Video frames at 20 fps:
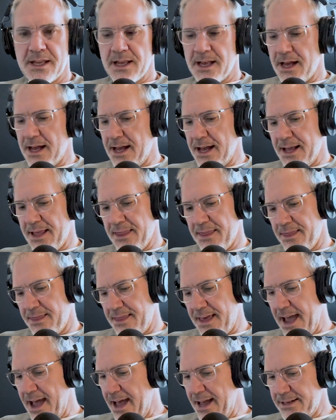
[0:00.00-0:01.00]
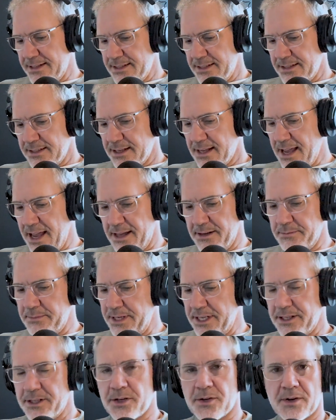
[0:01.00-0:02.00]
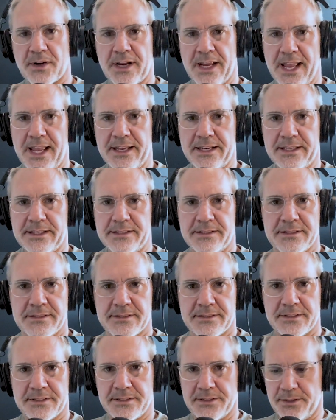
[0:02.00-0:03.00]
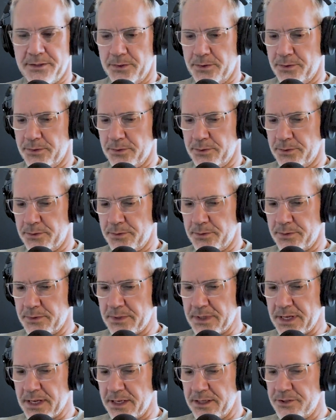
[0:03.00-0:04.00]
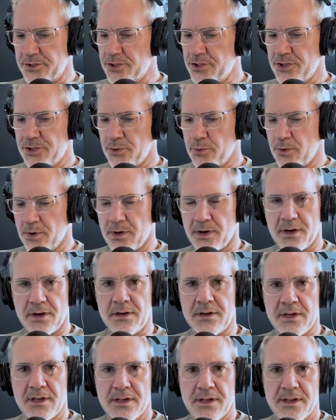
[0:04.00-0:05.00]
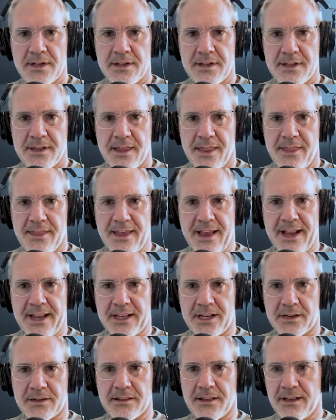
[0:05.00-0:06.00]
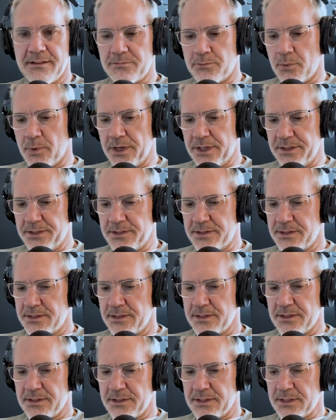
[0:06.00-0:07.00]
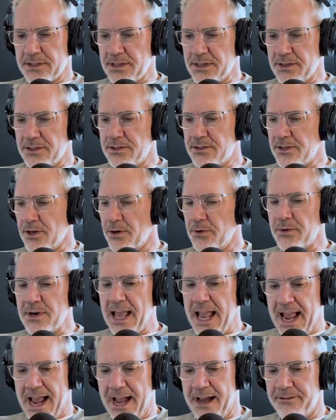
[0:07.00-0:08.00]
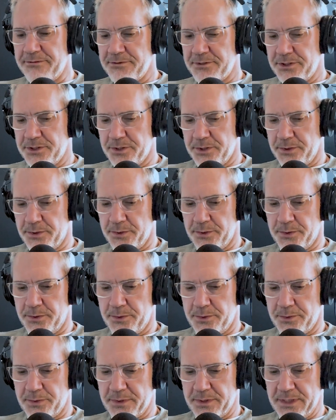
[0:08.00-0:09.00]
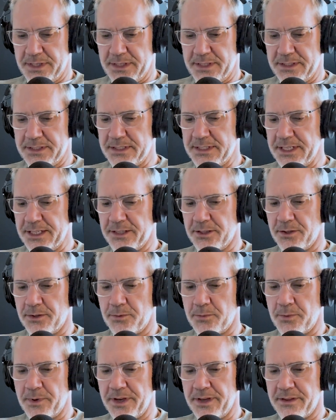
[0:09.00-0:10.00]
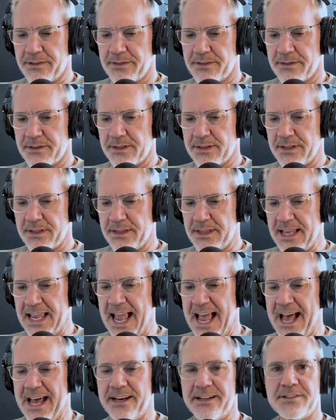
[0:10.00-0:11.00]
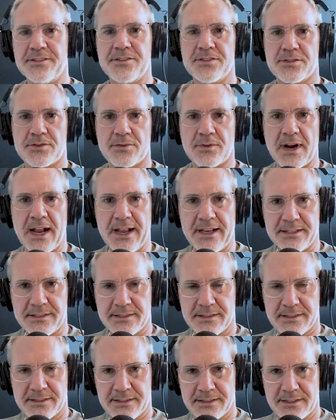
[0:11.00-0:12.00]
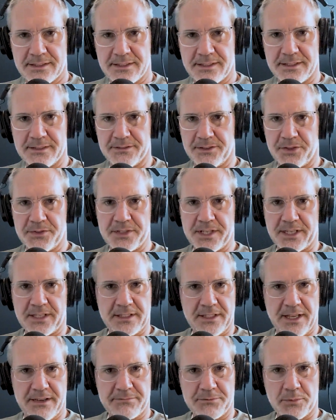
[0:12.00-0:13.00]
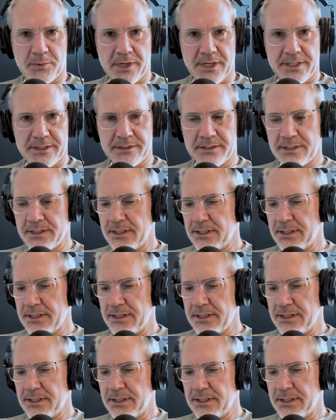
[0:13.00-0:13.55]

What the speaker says: that can be created to ensure that your loved ones don't have to deal with the added stress of losing a loved one